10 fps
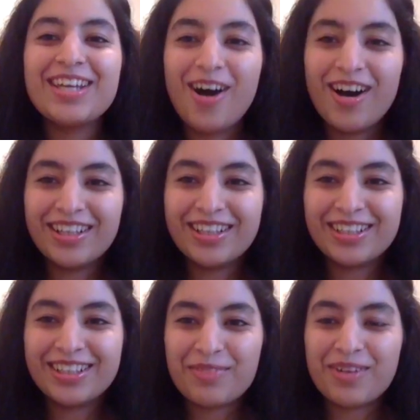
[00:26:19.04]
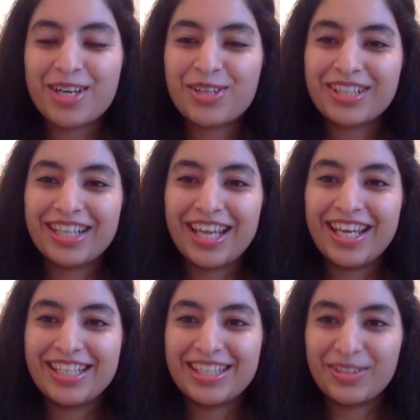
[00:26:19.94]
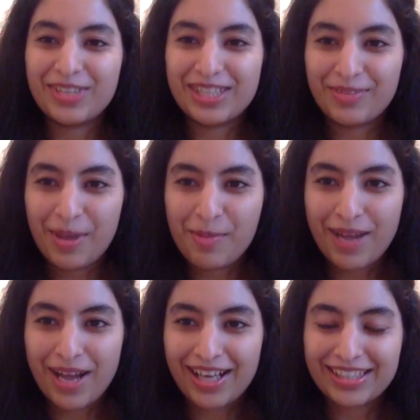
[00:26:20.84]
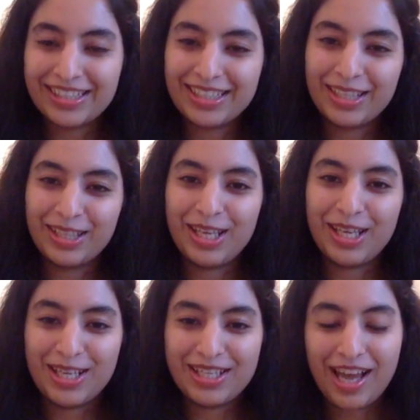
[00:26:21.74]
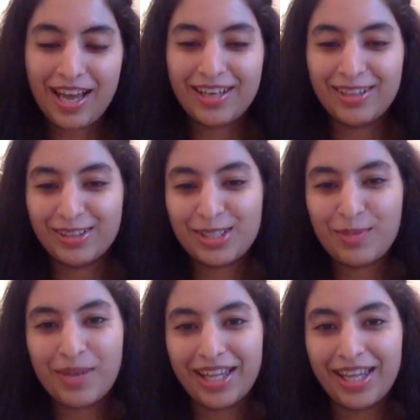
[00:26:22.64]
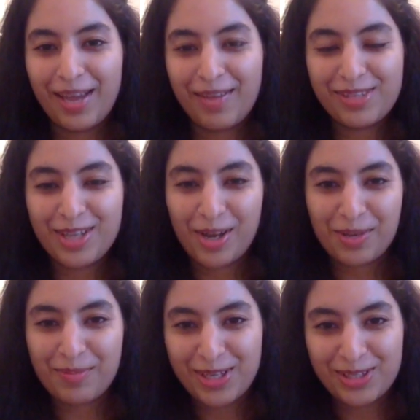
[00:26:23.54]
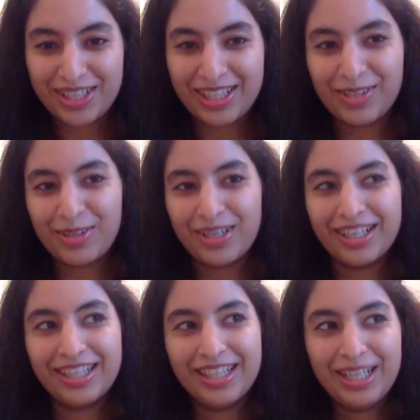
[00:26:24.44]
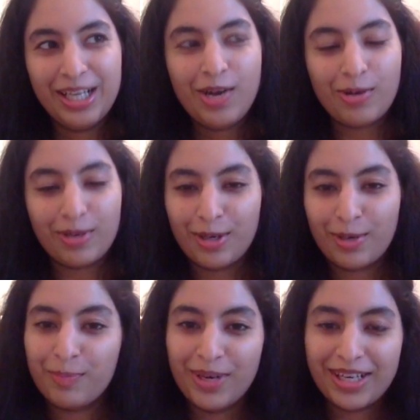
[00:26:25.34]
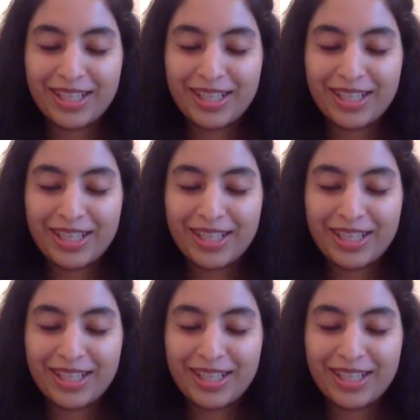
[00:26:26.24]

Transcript: honor of 180 Degrees of Impact, the title to my life's documentary or book